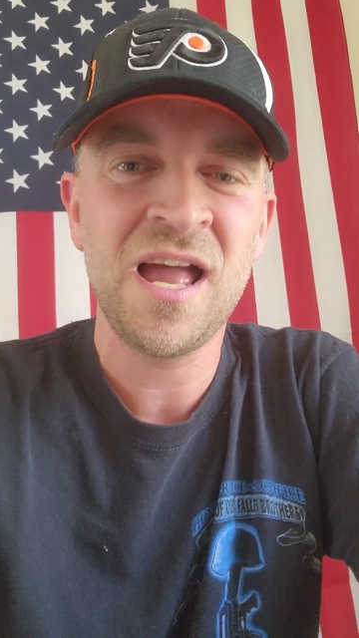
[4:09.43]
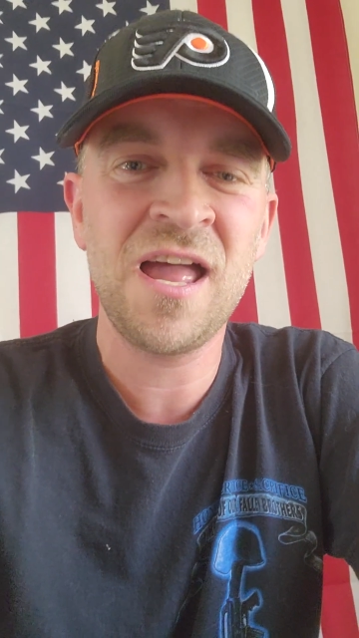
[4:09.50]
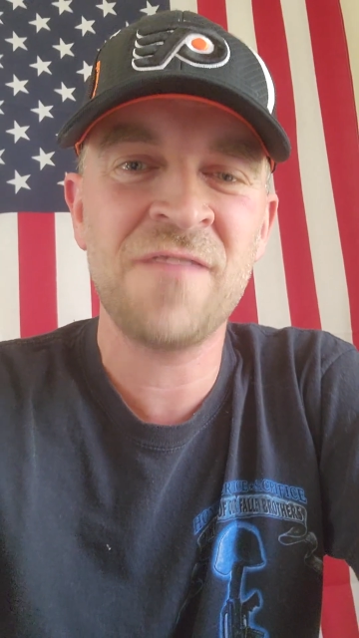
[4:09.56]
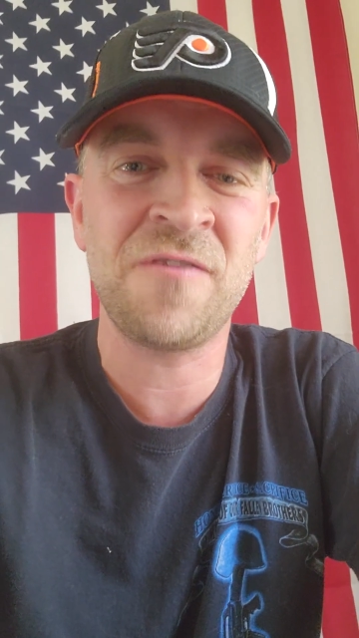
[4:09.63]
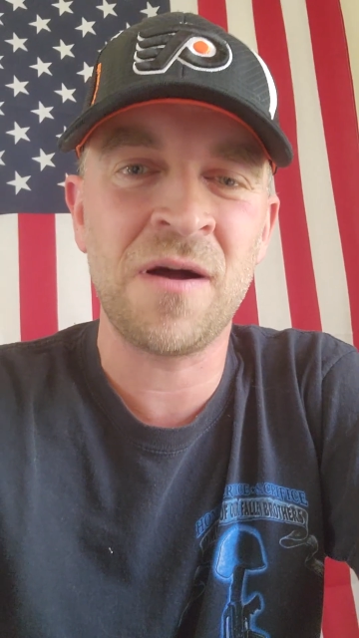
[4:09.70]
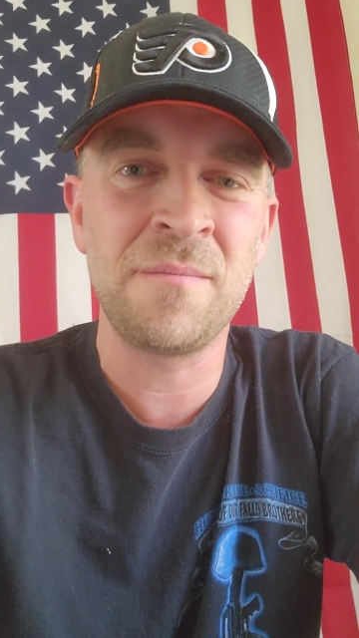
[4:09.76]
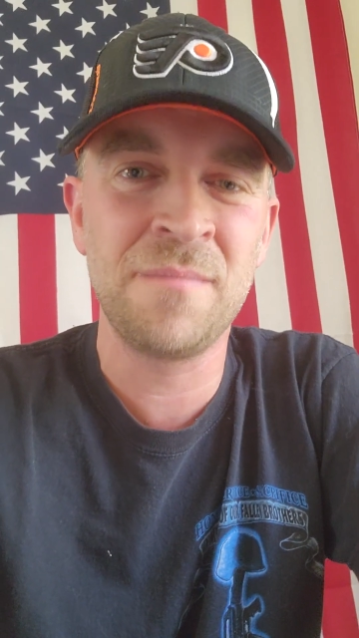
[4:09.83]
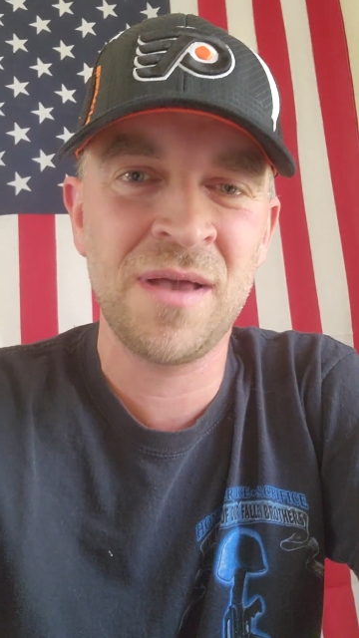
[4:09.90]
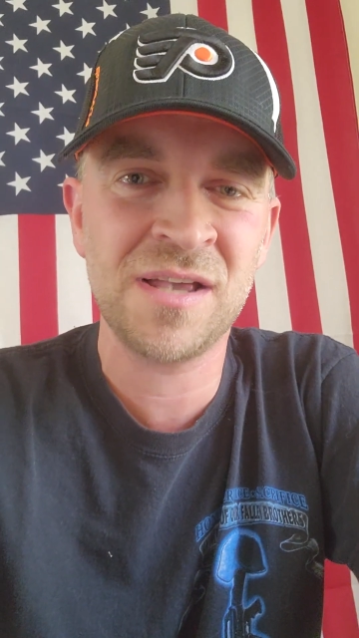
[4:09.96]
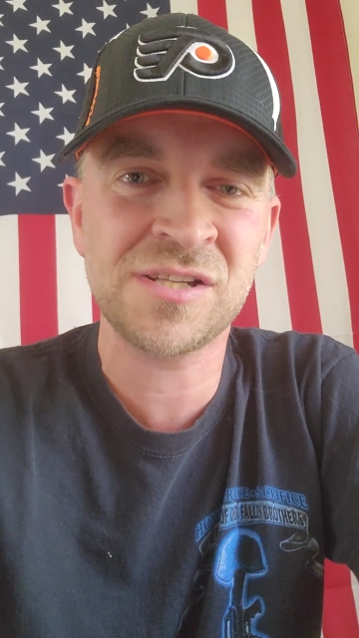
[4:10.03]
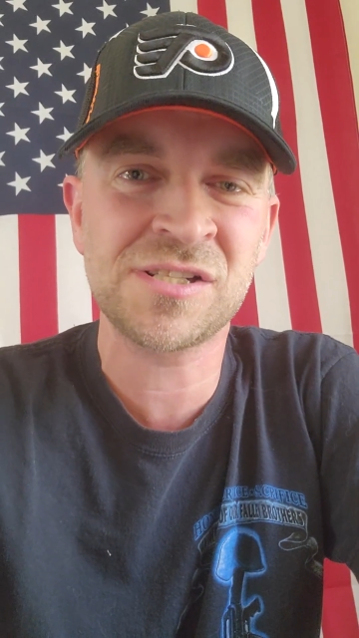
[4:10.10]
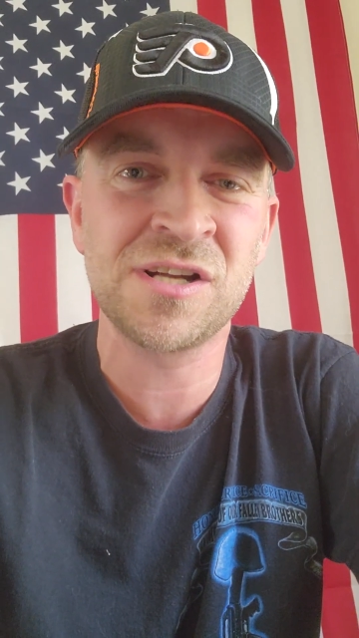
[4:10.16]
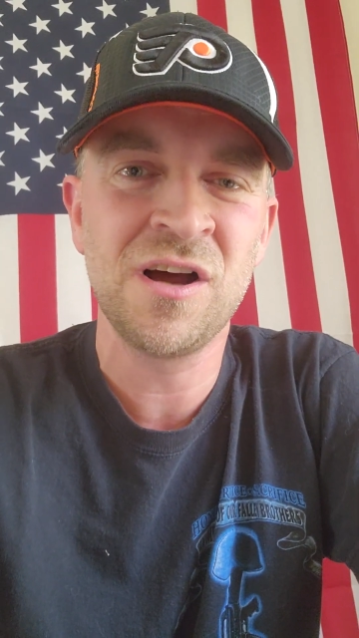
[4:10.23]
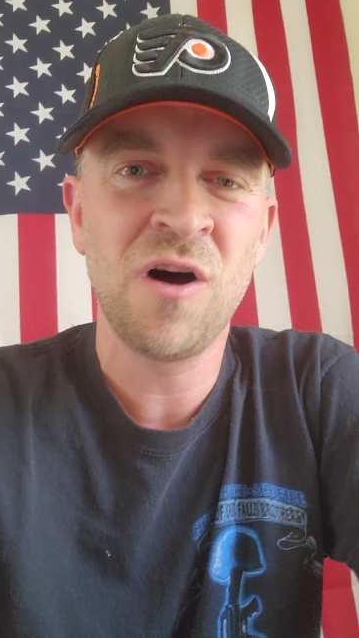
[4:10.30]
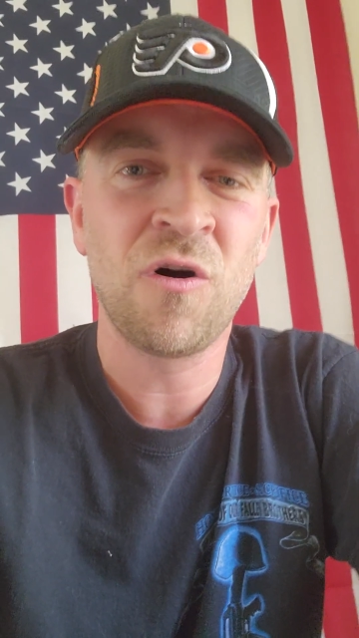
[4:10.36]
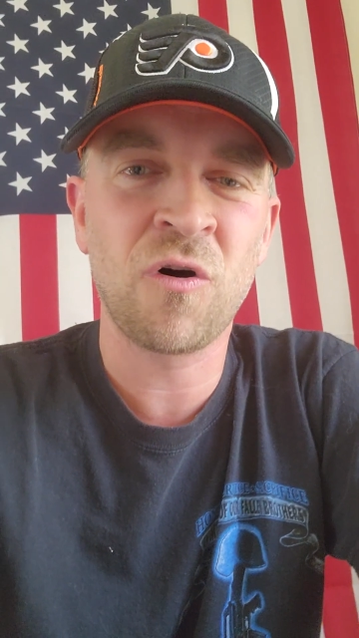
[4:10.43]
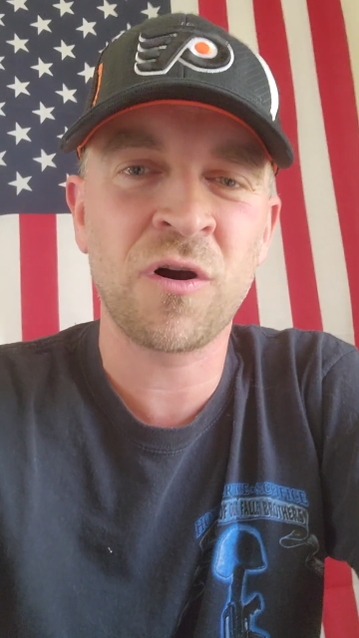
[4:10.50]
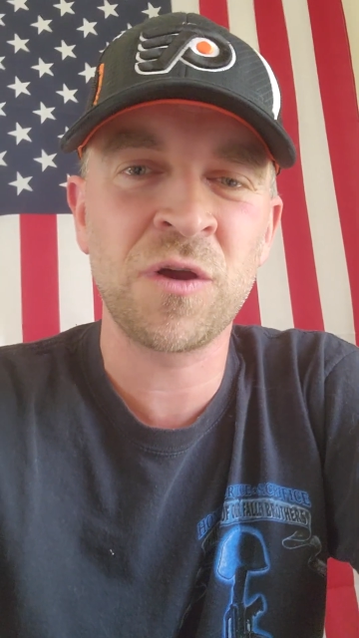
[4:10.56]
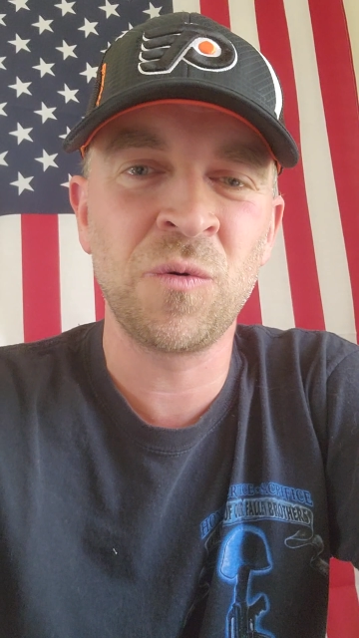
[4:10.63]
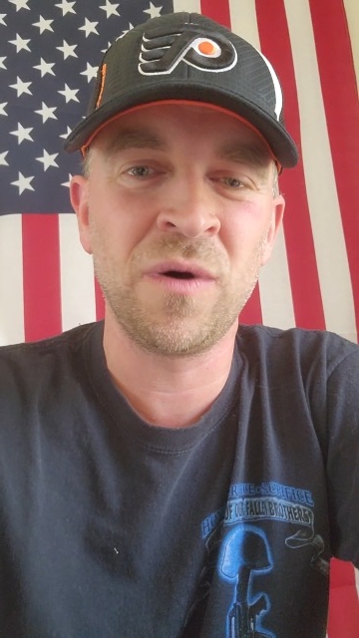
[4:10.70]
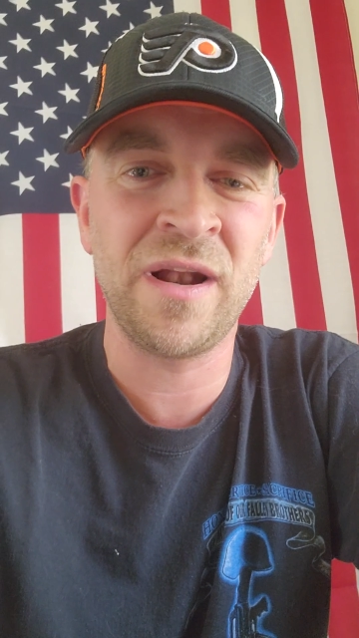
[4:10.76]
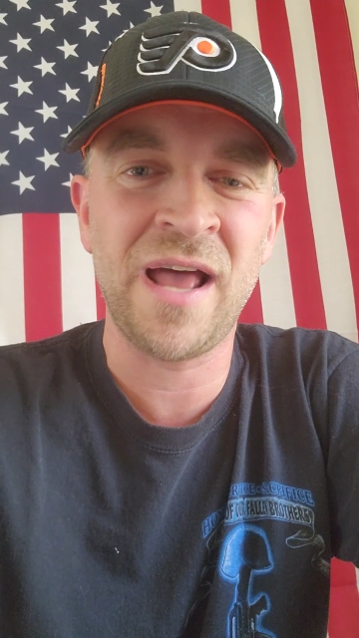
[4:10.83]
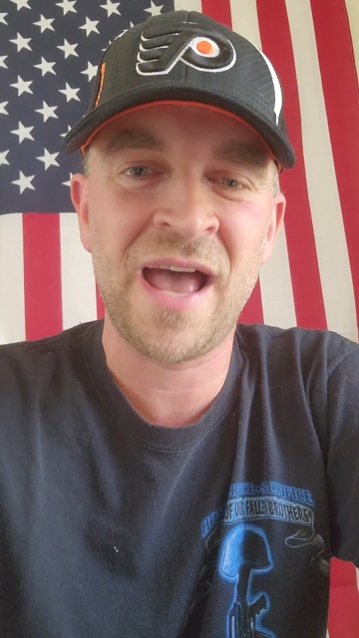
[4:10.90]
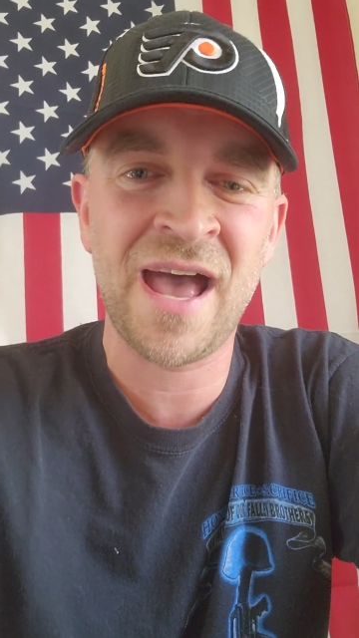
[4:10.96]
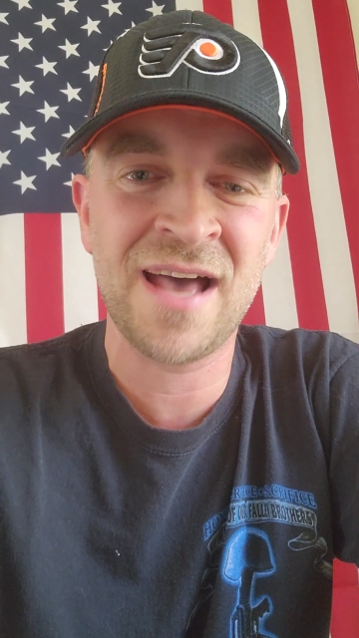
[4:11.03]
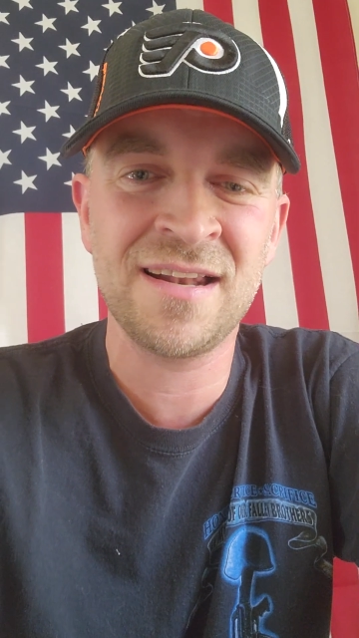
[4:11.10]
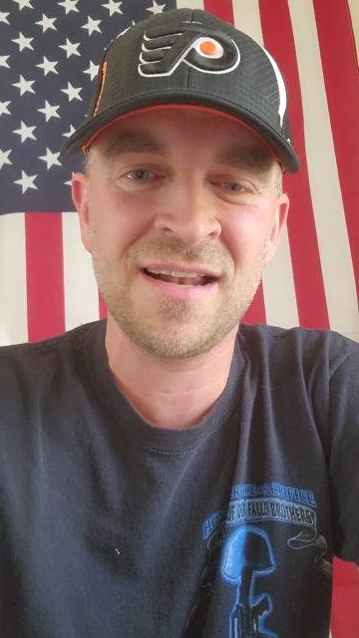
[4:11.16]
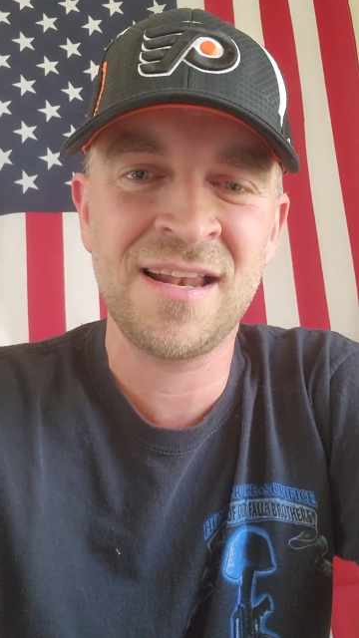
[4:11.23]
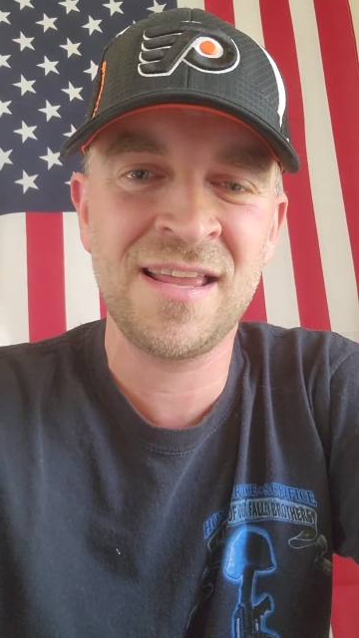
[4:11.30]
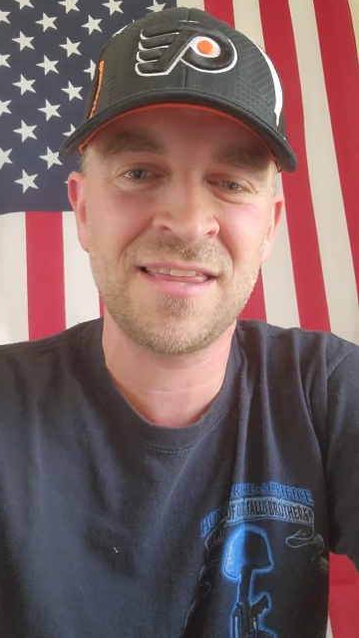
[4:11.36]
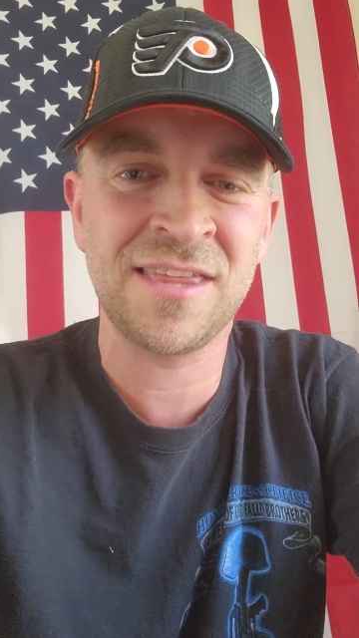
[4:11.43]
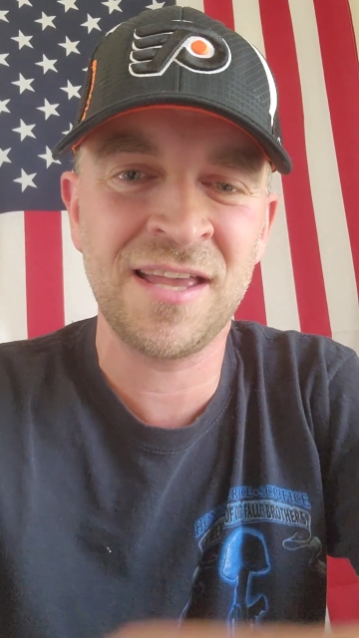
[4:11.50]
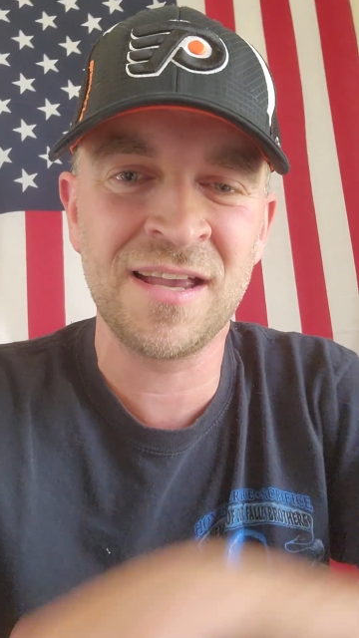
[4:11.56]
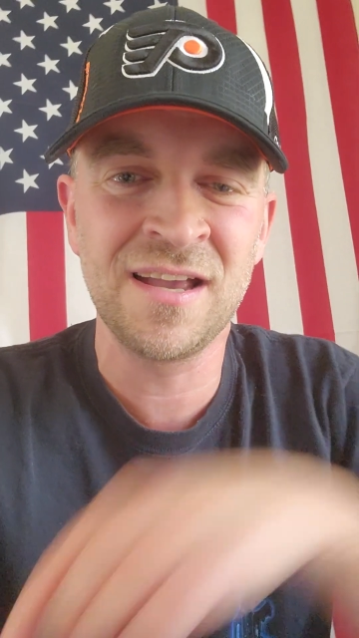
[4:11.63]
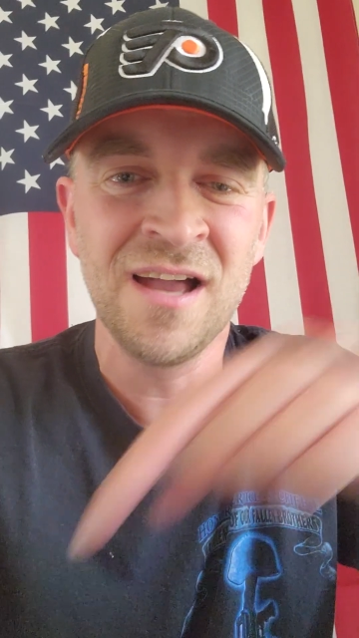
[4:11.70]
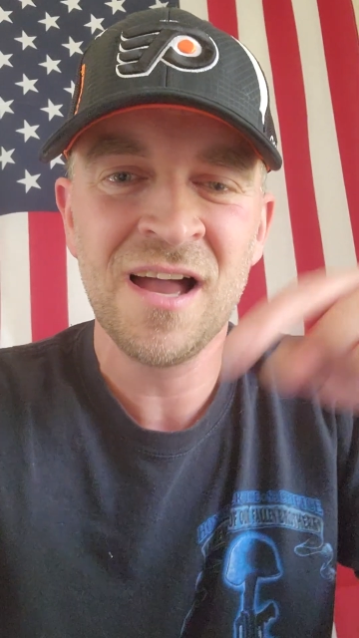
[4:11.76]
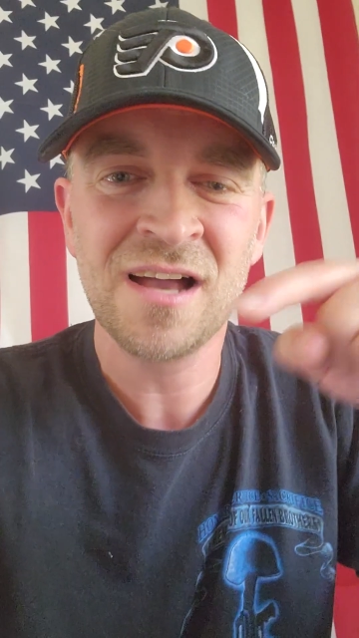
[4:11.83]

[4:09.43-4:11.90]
If I missed or you want to add anything,